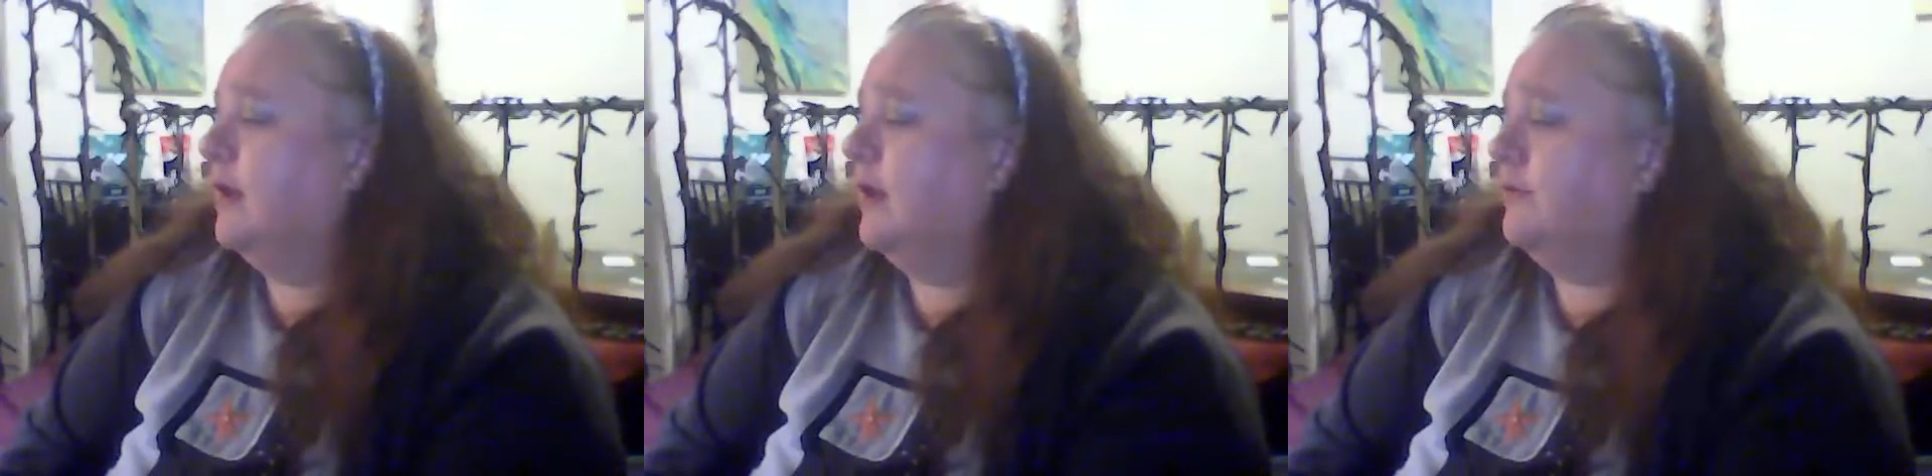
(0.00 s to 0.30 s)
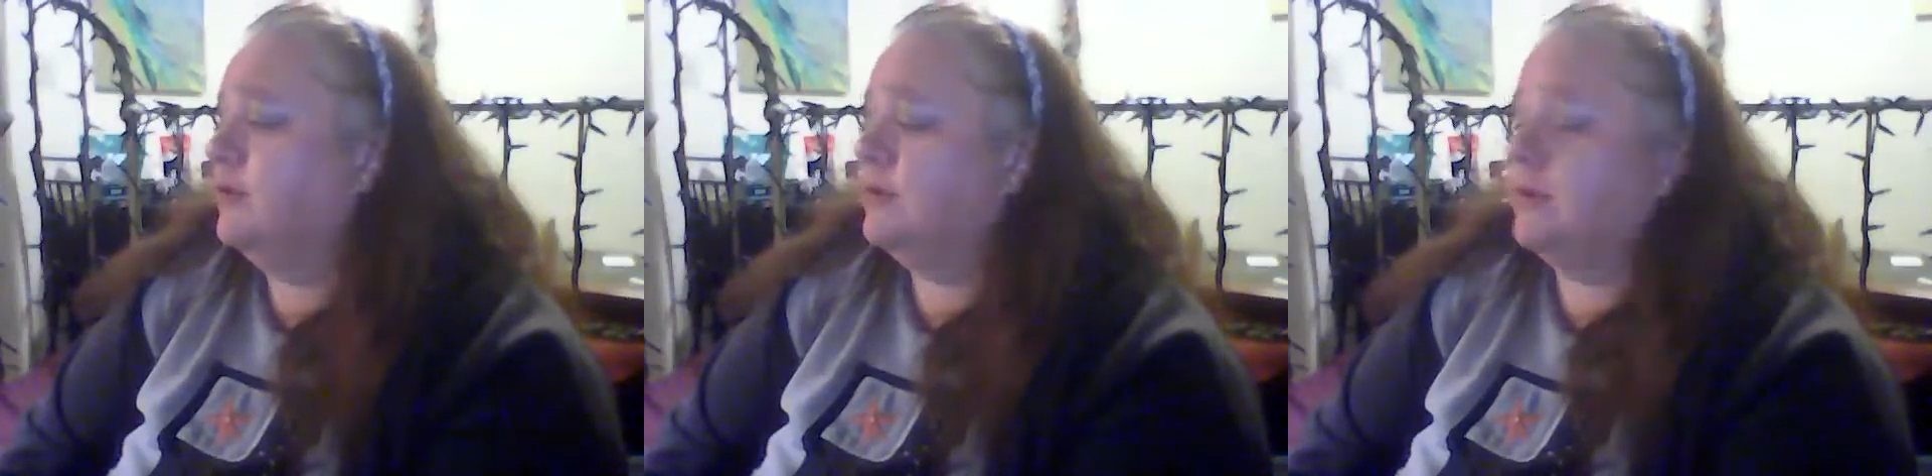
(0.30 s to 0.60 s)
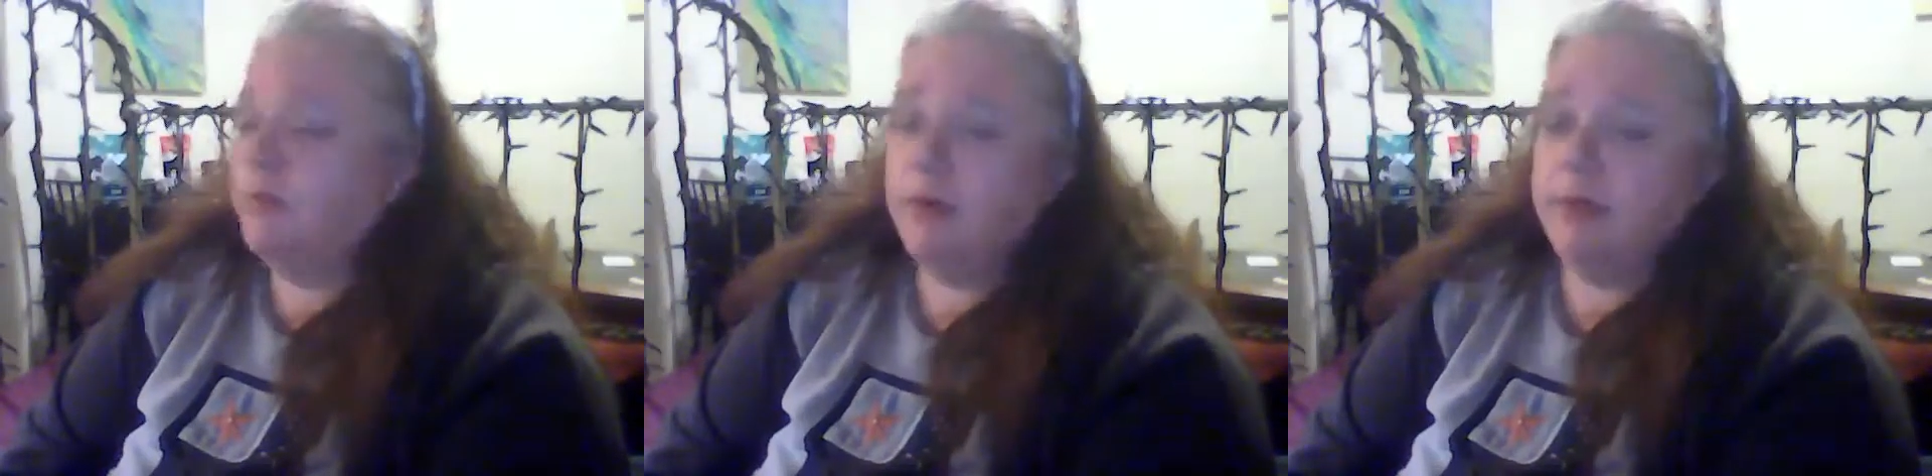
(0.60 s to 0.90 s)
I've used
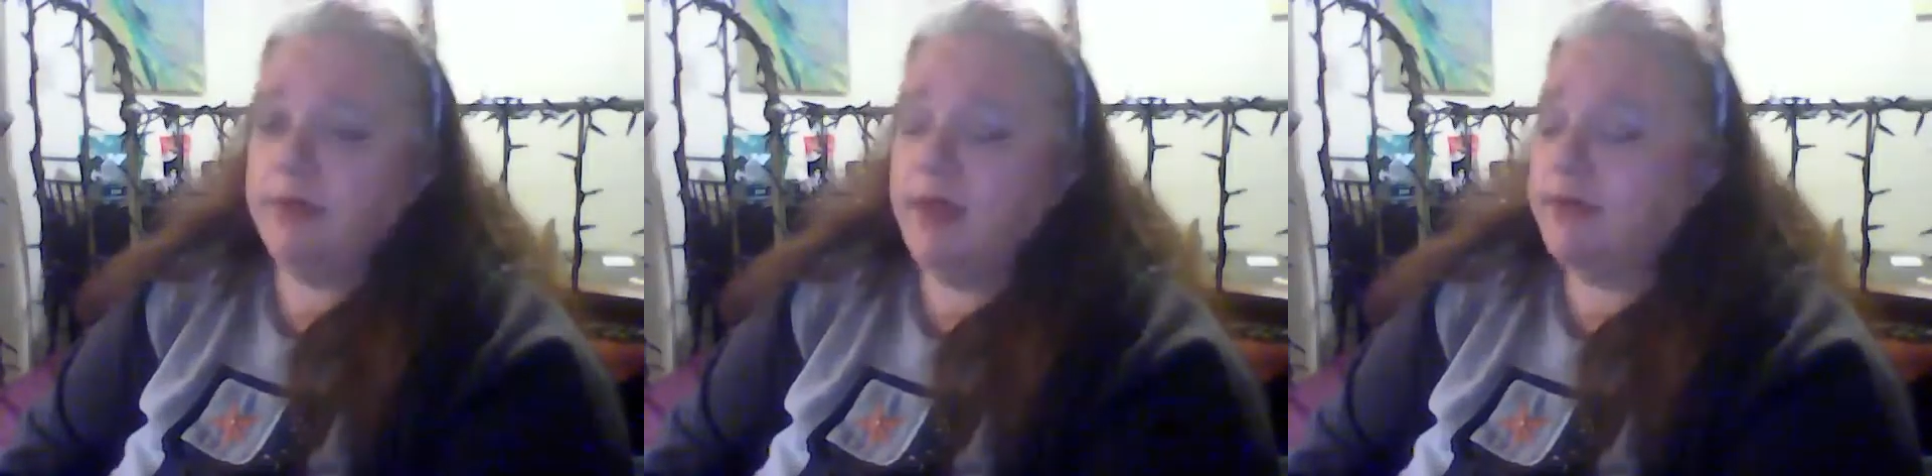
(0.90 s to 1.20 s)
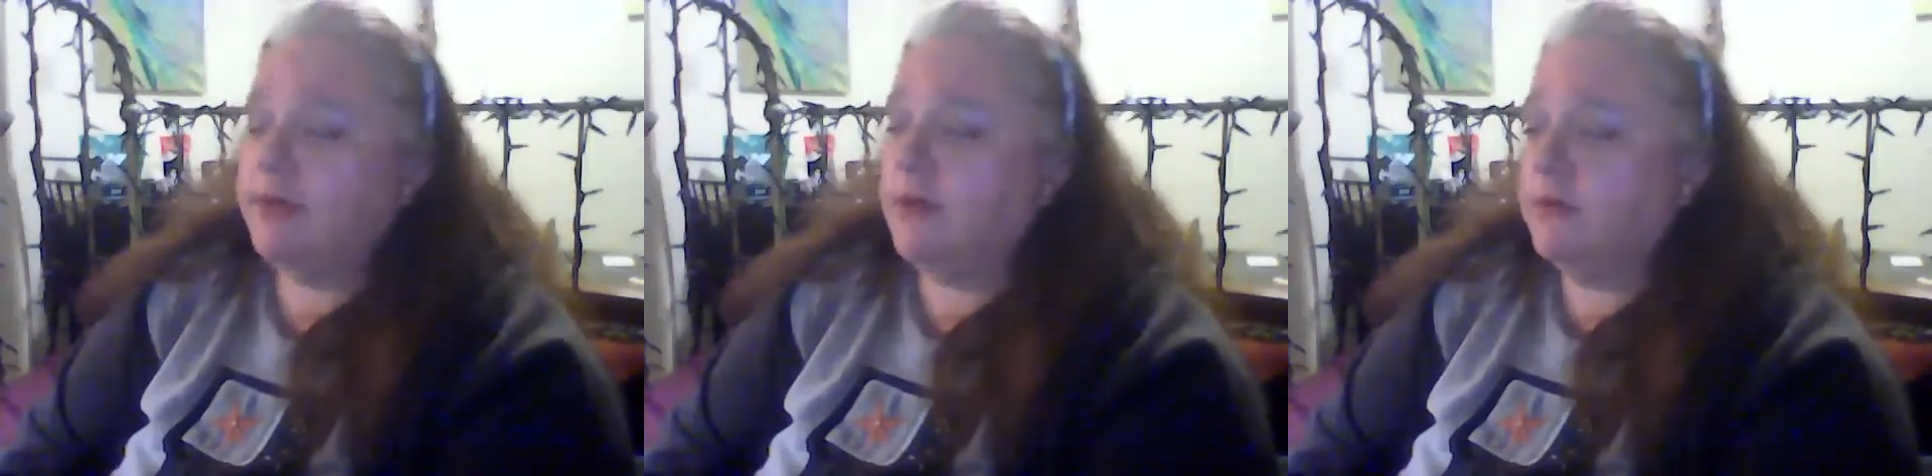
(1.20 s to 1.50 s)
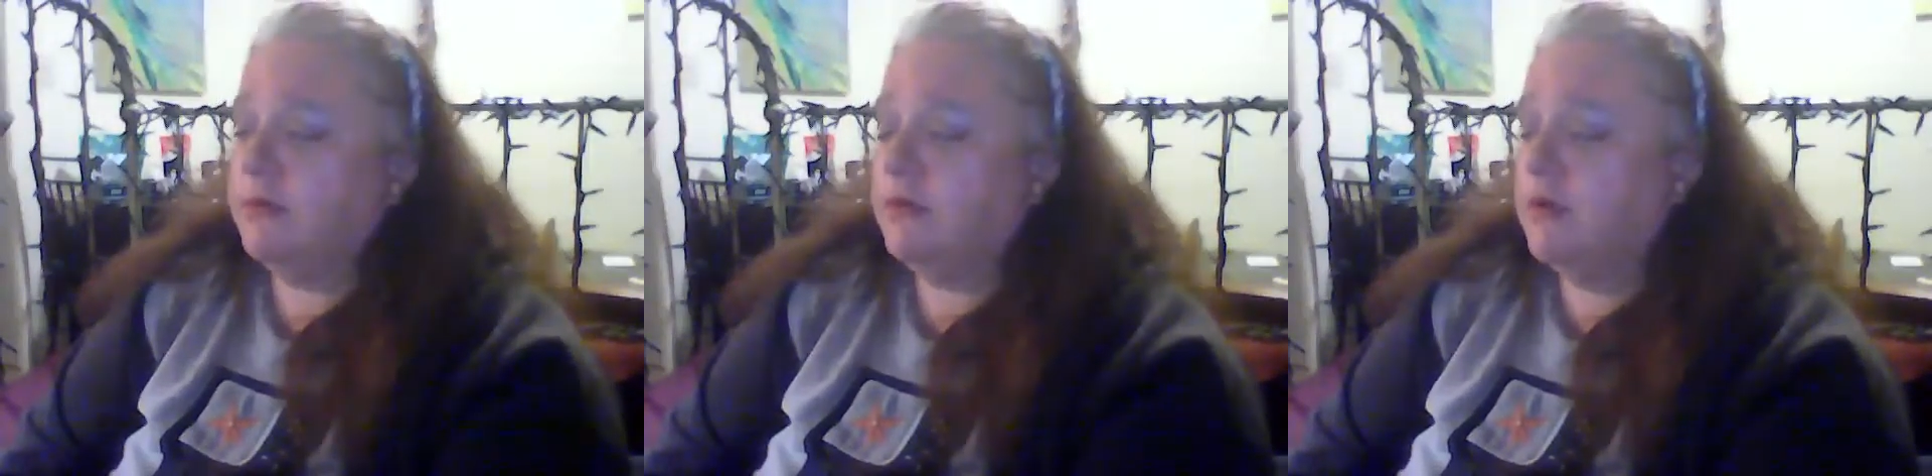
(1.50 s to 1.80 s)
it more than that though.